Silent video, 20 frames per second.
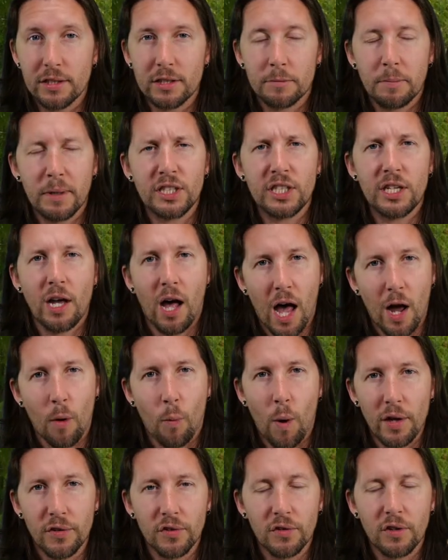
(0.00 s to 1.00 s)
especially
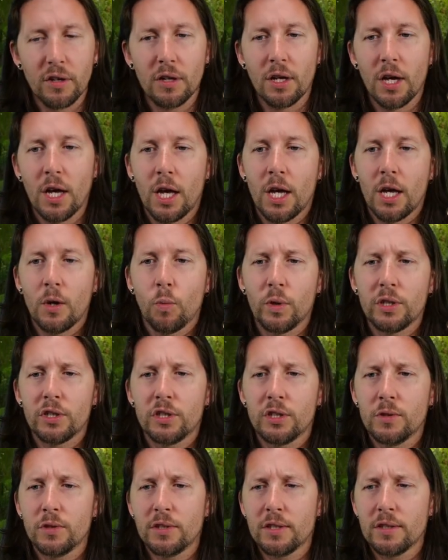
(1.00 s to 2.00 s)
ayahuasca, which
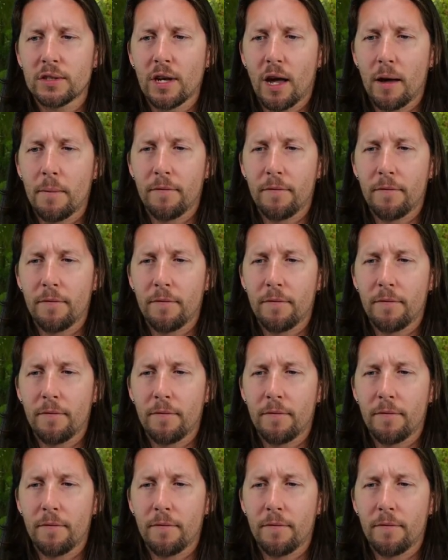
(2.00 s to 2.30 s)
uses,